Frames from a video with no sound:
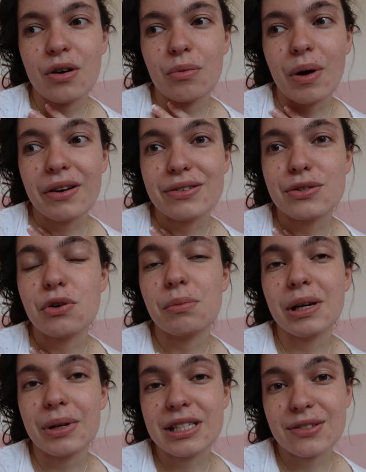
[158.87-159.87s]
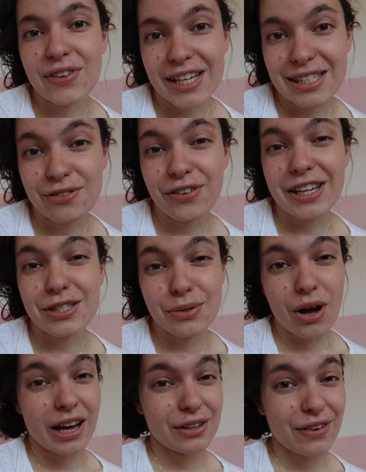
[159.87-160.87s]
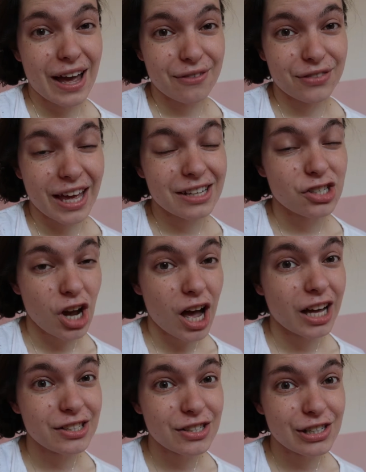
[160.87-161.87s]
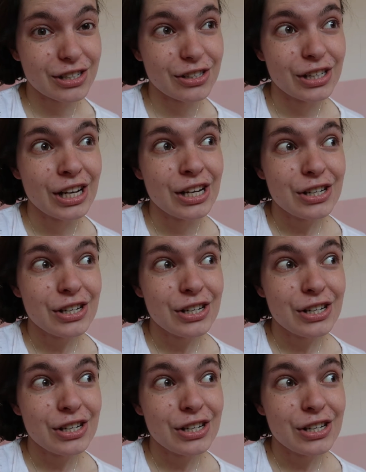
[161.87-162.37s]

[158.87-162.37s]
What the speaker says: Whereas normally when it's face to face, you kind of have that chance to